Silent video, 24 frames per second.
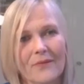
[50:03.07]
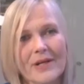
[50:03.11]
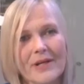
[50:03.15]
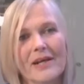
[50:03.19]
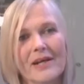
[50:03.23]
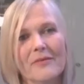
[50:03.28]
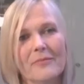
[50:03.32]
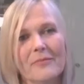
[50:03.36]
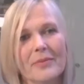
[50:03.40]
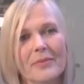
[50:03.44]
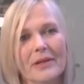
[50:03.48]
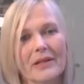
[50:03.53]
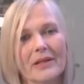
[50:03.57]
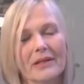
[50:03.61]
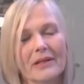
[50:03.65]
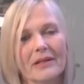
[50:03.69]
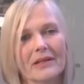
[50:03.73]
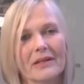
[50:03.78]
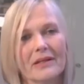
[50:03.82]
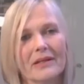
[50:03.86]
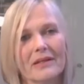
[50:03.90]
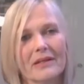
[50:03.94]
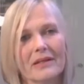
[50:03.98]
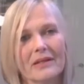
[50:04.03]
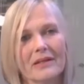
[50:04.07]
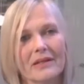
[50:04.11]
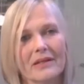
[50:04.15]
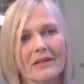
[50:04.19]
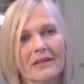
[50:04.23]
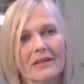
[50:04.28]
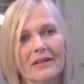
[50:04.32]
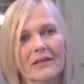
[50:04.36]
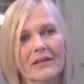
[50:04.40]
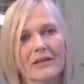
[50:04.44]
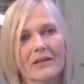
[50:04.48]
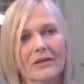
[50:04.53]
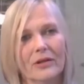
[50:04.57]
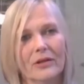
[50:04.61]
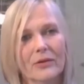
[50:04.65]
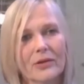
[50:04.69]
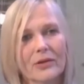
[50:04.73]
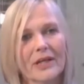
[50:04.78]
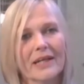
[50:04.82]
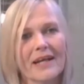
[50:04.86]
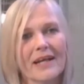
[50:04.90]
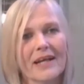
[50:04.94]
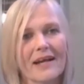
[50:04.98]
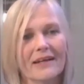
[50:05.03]
we have been
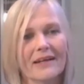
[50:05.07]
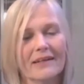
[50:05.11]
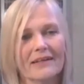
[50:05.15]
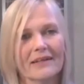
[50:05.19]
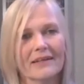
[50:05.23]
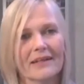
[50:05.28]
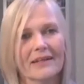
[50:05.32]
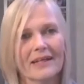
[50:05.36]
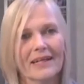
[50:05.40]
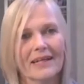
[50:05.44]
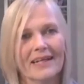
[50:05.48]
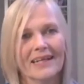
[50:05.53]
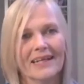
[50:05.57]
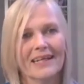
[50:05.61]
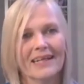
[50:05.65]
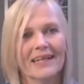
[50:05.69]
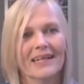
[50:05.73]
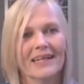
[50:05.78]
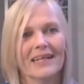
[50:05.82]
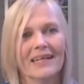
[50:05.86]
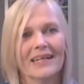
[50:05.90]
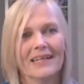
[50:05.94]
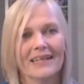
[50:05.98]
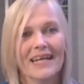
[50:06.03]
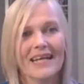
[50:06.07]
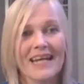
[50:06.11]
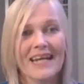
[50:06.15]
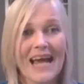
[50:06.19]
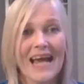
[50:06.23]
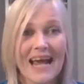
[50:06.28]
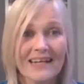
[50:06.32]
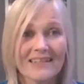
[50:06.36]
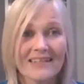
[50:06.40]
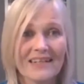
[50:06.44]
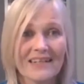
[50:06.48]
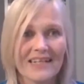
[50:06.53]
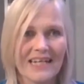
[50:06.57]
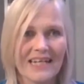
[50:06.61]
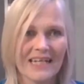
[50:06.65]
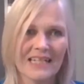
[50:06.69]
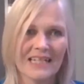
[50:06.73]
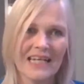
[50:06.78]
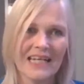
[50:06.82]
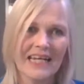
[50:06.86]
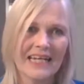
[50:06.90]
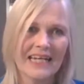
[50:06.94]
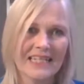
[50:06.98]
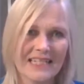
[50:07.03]
looking at, they
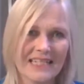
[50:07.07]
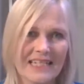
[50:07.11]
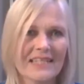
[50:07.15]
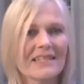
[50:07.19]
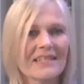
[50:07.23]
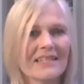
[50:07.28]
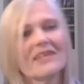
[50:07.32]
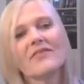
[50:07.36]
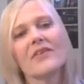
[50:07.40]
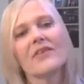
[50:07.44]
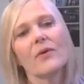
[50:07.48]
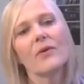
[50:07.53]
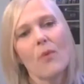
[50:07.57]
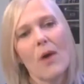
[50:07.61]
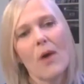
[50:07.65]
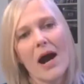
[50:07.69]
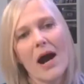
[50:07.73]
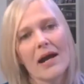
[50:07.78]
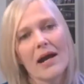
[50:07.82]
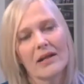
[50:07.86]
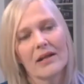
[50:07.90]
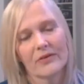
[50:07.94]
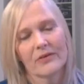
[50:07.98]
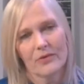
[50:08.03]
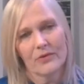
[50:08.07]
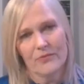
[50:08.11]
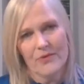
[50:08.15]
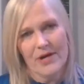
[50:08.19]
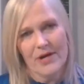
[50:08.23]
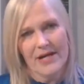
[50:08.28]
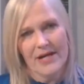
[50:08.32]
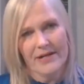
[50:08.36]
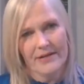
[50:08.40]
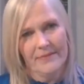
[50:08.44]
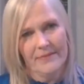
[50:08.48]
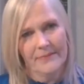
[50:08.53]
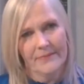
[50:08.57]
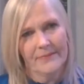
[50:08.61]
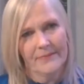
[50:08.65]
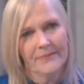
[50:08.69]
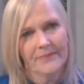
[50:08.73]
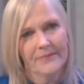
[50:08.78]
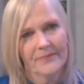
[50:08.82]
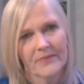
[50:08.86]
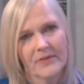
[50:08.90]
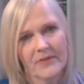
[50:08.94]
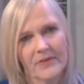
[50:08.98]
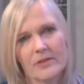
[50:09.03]
actually exist in the wild already.
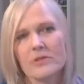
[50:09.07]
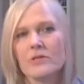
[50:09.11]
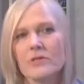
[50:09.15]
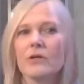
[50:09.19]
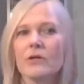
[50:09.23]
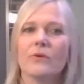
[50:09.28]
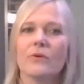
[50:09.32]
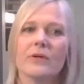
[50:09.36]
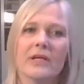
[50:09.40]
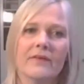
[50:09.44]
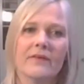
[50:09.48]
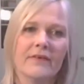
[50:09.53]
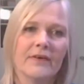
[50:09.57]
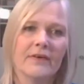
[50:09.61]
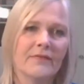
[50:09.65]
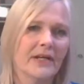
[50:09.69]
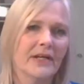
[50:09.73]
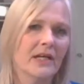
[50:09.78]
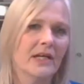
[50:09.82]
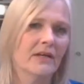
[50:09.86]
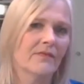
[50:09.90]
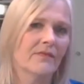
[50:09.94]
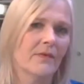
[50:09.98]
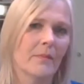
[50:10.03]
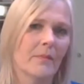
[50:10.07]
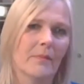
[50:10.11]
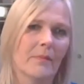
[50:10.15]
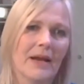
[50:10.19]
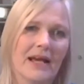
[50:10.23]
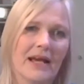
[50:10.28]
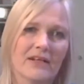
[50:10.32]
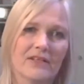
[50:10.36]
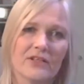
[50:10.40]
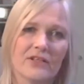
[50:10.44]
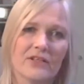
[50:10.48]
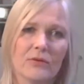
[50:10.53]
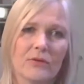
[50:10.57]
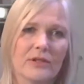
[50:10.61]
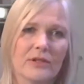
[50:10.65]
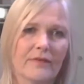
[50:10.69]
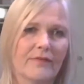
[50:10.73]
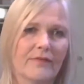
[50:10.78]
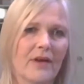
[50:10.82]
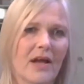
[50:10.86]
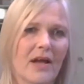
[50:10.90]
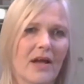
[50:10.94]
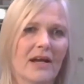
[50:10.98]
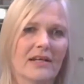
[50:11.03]
So everything from black
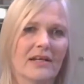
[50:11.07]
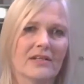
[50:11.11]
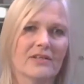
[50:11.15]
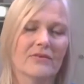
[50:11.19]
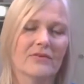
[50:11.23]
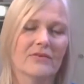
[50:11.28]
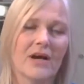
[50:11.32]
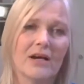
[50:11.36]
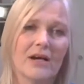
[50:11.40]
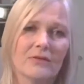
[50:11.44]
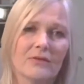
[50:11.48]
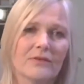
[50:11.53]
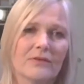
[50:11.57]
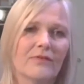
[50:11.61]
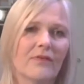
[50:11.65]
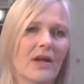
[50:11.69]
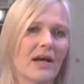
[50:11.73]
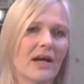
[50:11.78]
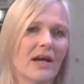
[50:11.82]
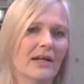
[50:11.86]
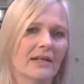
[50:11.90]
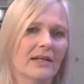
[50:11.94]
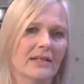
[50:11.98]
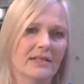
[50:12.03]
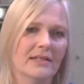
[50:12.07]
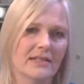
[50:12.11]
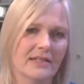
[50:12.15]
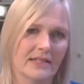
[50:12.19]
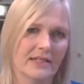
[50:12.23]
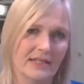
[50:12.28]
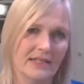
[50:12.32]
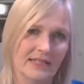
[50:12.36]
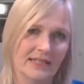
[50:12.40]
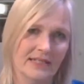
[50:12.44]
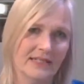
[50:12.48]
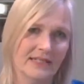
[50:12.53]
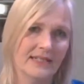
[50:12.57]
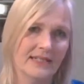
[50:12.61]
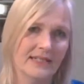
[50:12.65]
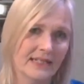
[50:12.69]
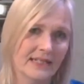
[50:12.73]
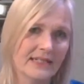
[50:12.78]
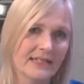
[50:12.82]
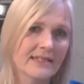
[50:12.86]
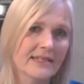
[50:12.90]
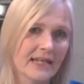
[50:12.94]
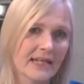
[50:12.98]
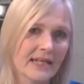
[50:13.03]
soldier fly to house flies,
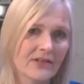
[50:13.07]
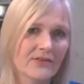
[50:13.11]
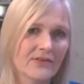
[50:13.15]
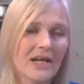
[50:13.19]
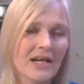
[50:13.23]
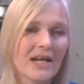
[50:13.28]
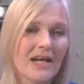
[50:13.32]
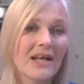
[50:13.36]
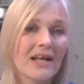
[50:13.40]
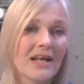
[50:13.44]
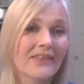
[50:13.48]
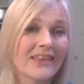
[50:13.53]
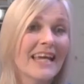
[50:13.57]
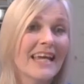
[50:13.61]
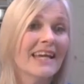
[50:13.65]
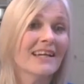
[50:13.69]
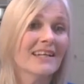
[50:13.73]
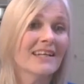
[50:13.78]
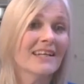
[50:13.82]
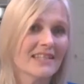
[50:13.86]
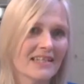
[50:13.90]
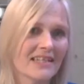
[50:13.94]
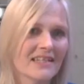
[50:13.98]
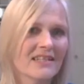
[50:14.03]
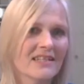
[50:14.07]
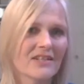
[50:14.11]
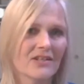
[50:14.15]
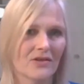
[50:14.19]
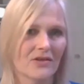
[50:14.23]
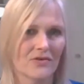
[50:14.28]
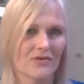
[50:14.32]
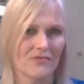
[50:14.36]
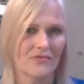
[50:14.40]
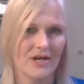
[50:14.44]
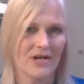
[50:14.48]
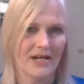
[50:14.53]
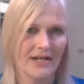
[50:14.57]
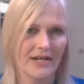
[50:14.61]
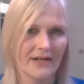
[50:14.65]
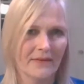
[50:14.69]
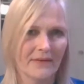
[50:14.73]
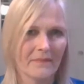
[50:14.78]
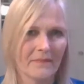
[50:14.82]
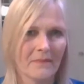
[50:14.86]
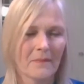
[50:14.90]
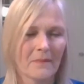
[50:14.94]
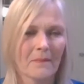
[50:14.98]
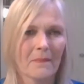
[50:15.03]
etc., they exist
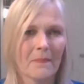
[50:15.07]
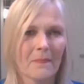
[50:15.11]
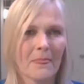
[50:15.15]
already.